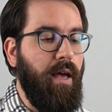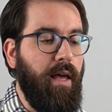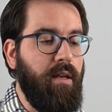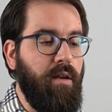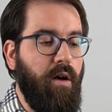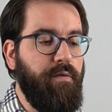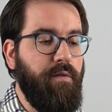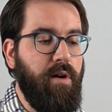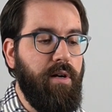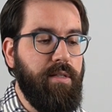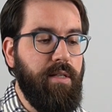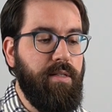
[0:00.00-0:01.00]
And of
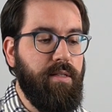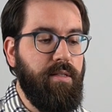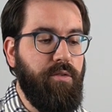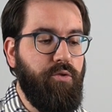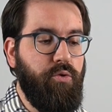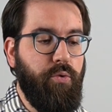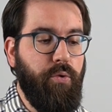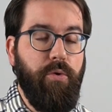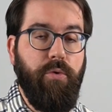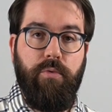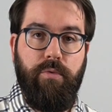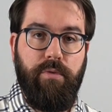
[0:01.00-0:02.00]
course, it's the
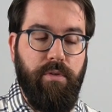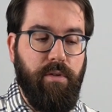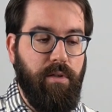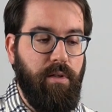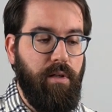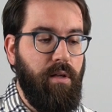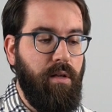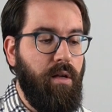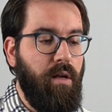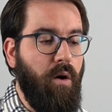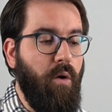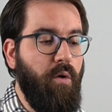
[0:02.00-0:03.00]
true
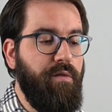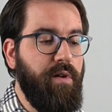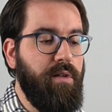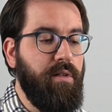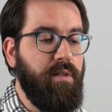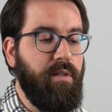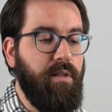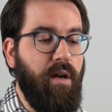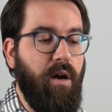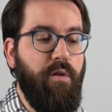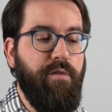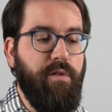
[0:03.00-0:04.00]
over
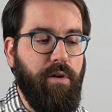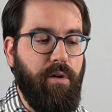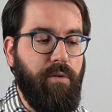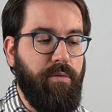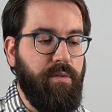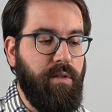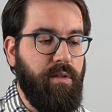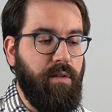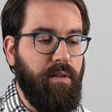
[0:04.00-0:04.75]
the overall.